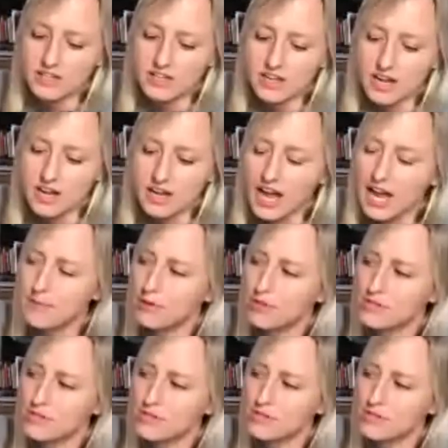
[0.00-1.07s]
I
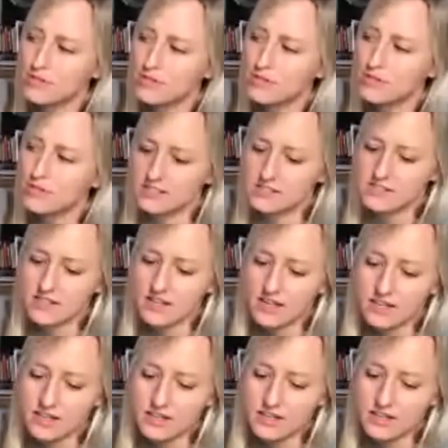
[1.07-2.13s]
personally correlate
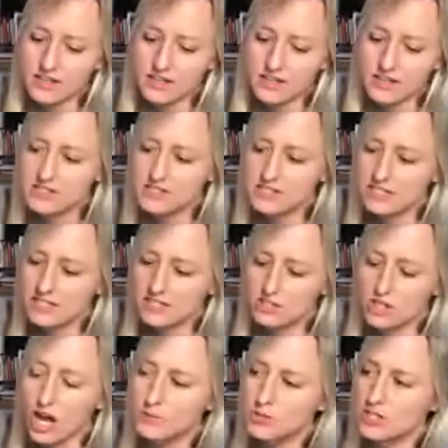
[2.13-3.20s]
and witness the
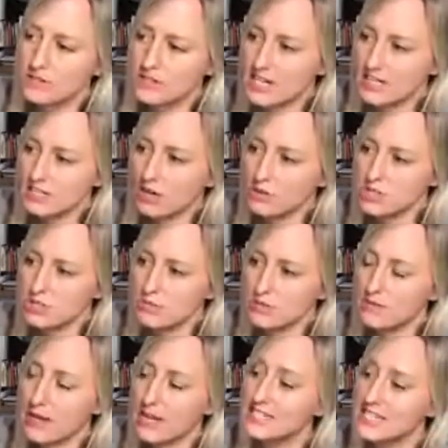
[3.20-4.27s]
adoption of a technology with
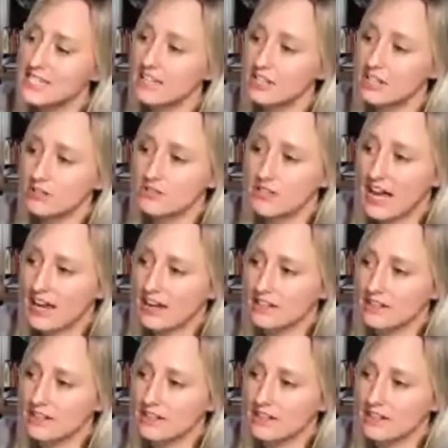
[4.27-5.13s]
about a 10-year lag.